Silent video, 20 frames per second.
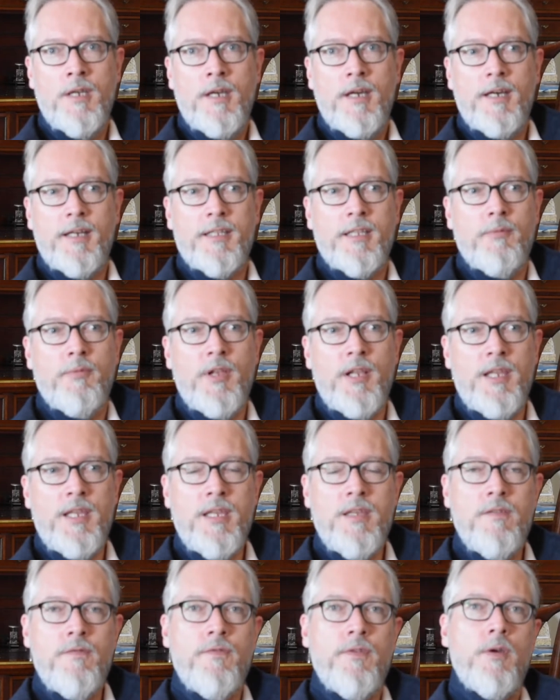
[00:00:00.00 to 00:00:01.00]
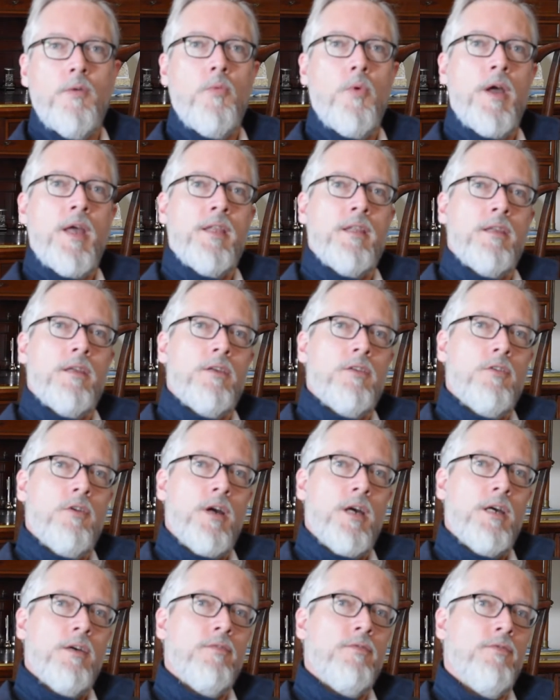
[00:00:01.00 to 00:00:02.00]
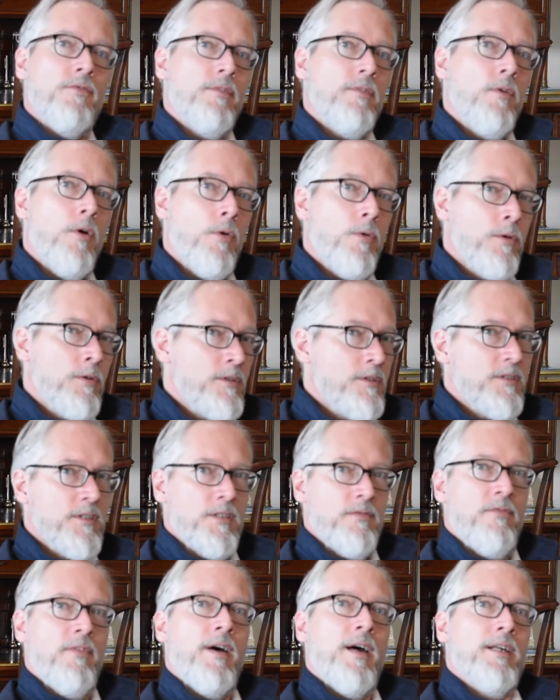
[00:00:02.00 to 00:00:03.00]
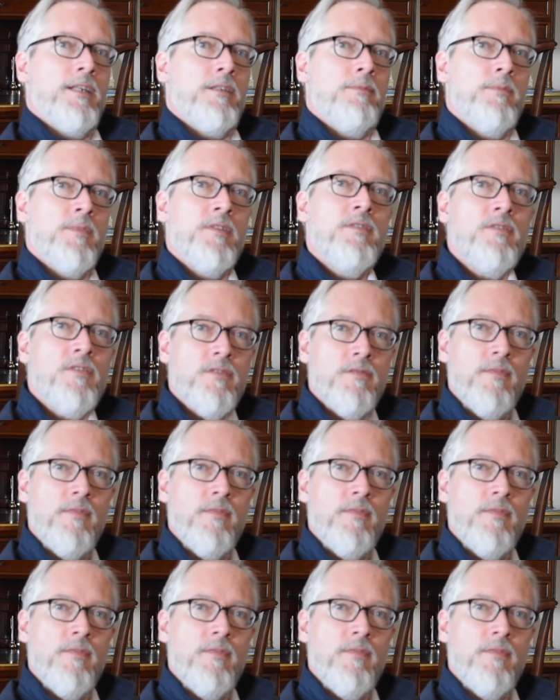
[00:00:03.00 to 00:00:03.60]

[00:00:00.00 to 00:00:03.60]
And I believe when you have ordered environments,